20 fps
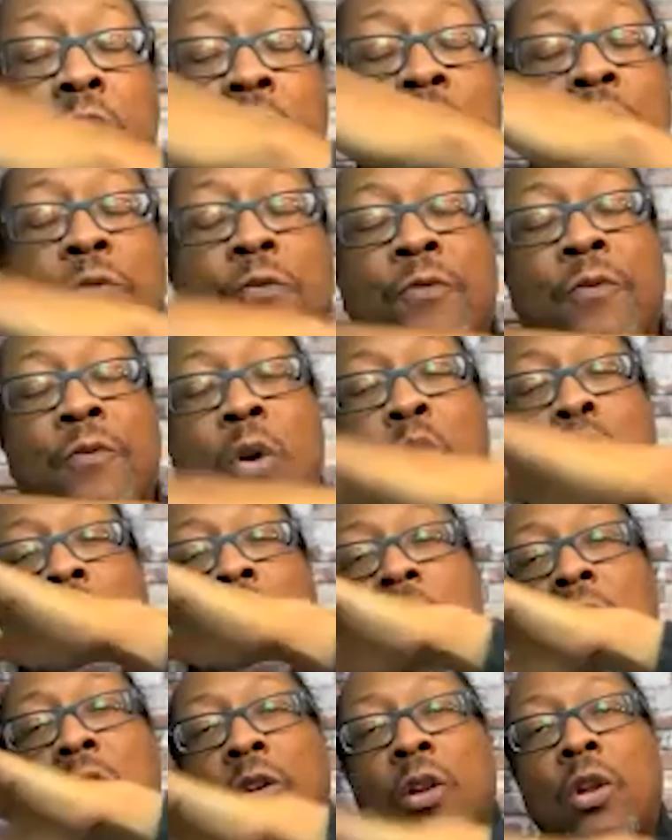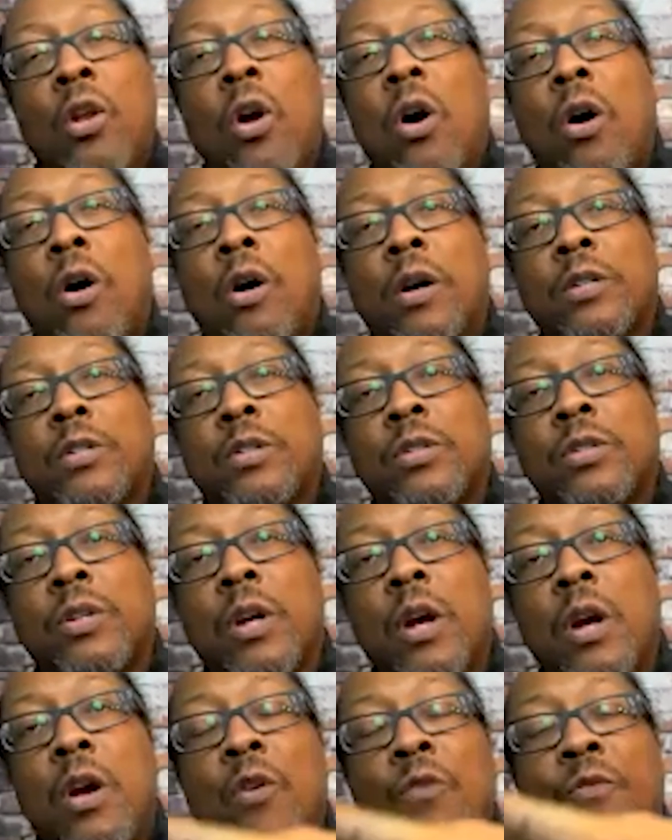you float a loss
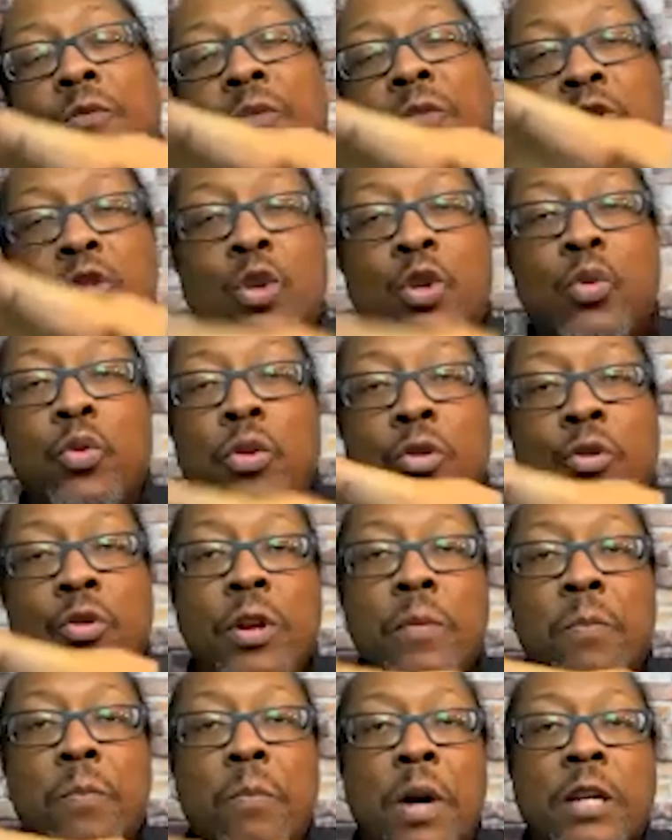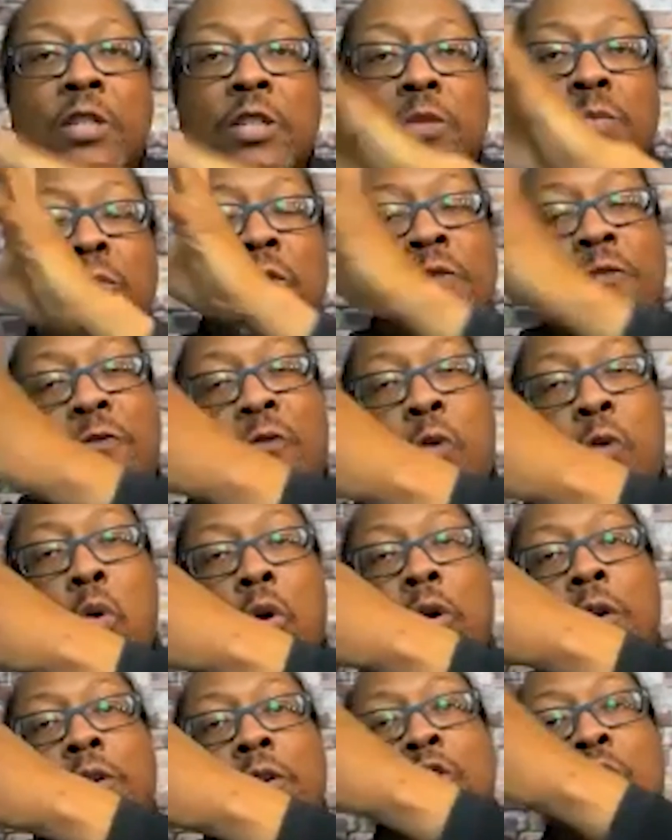for two to three months
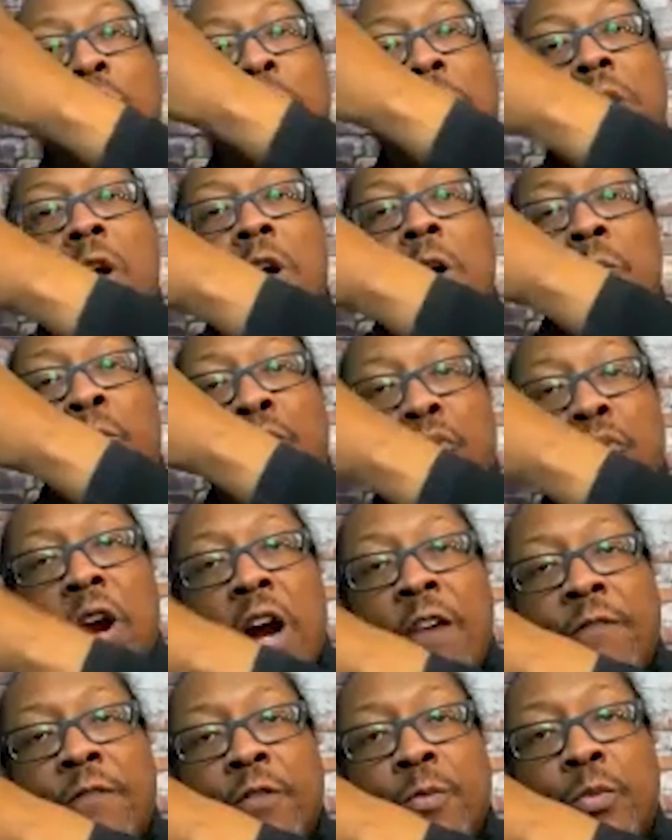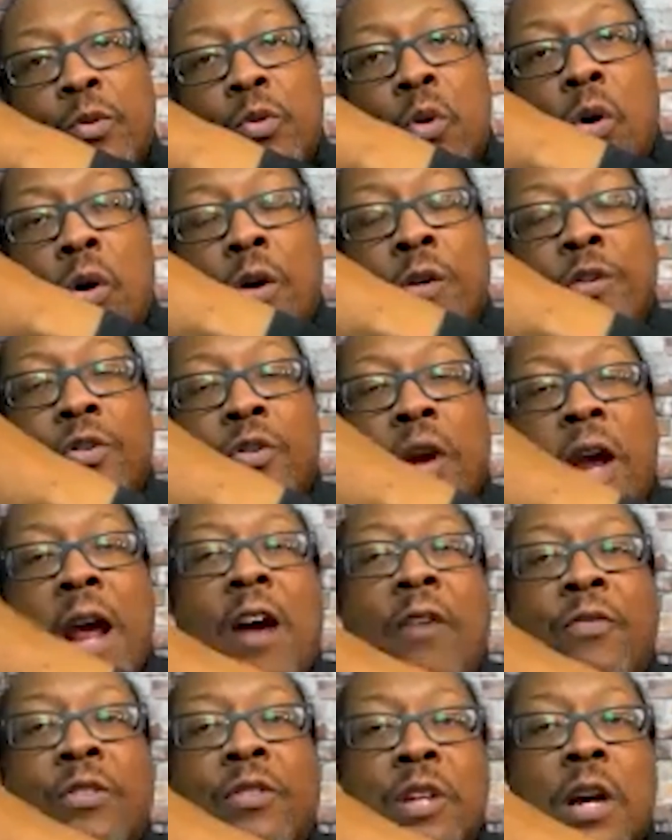before you become profitable on your
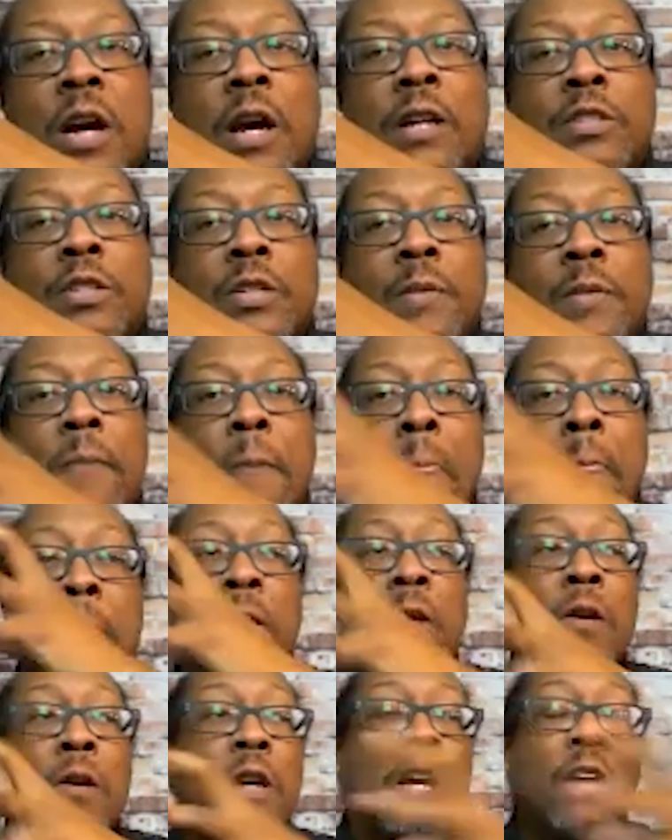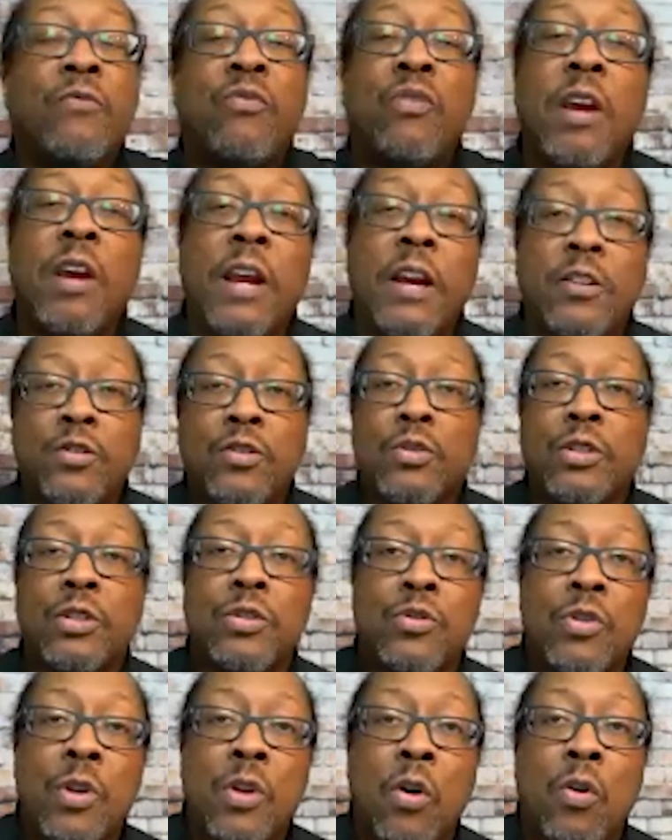advertising if the answer is
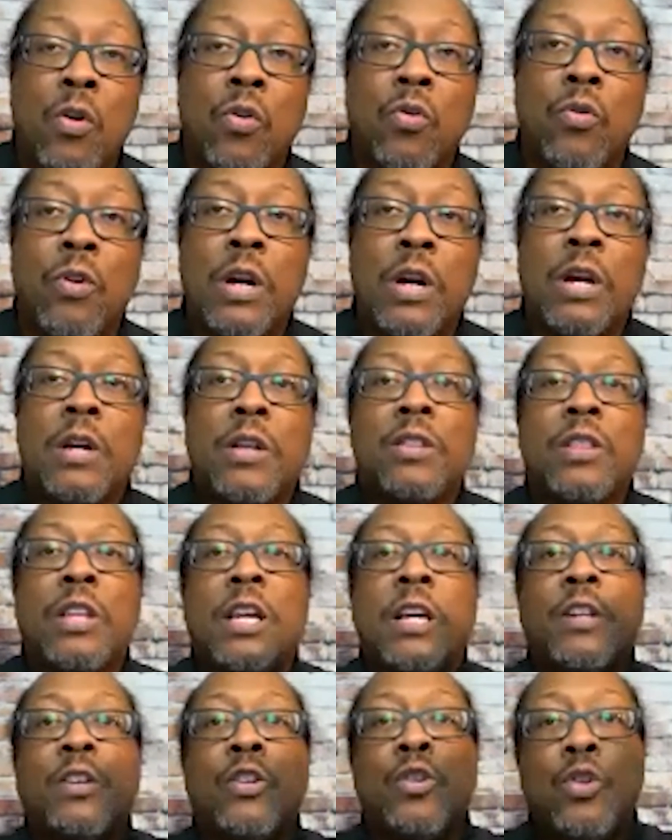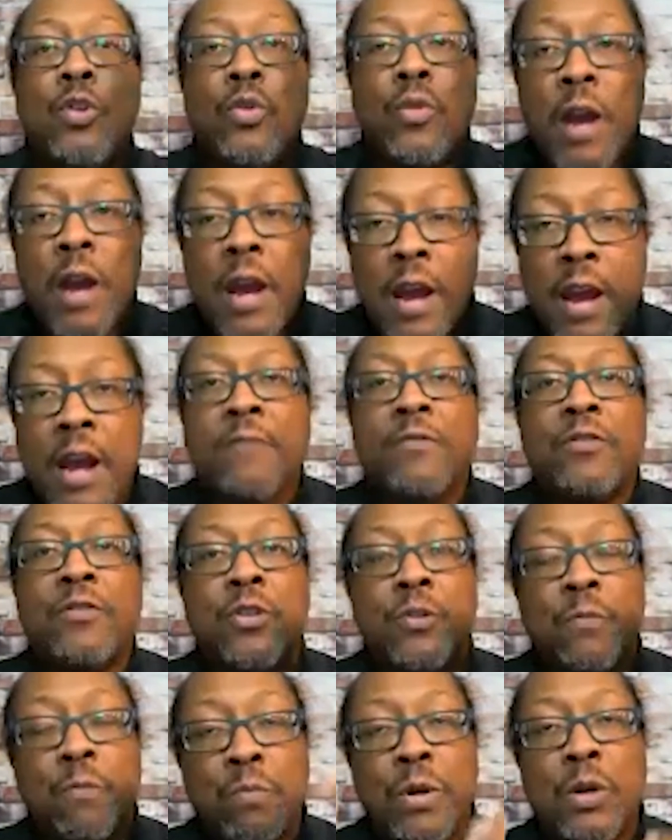no then you have
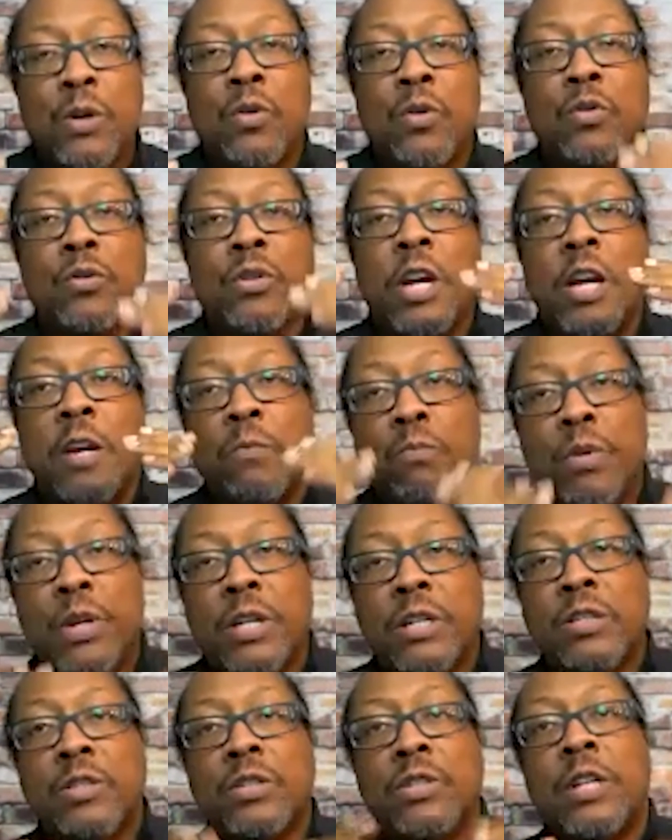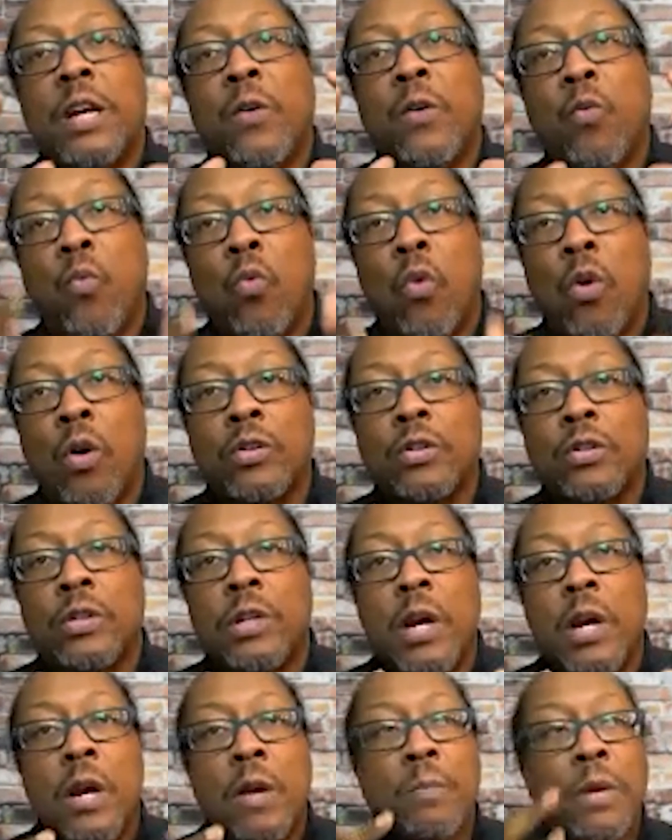to build a business that works
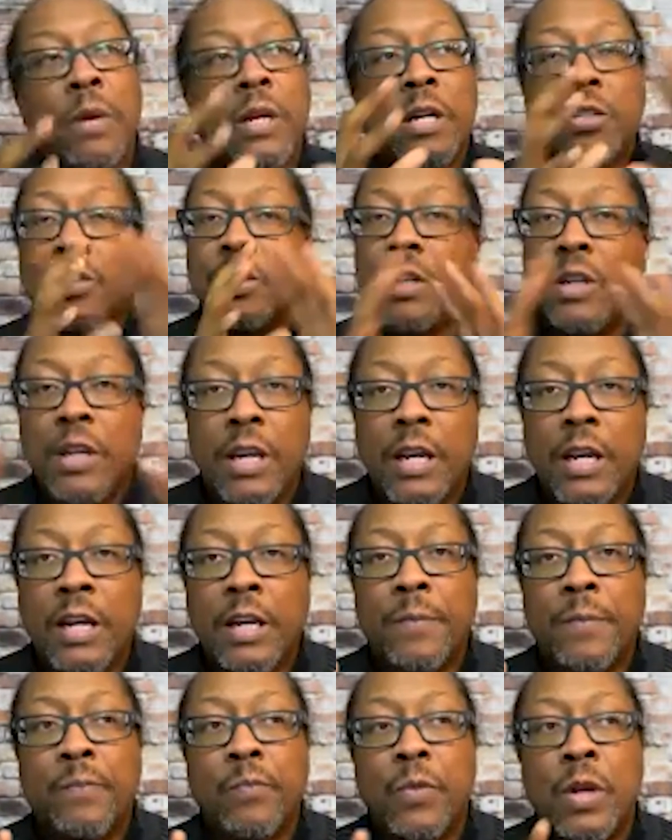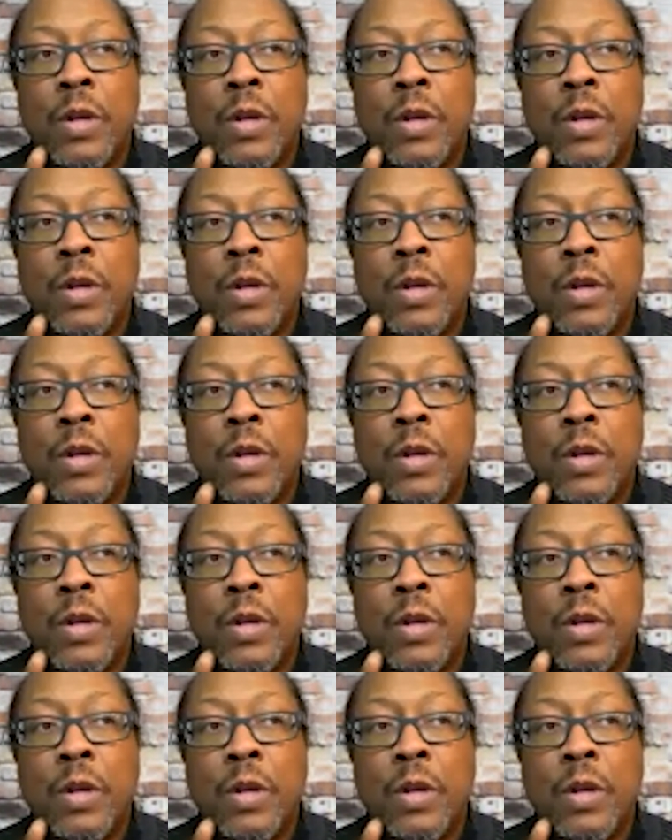because again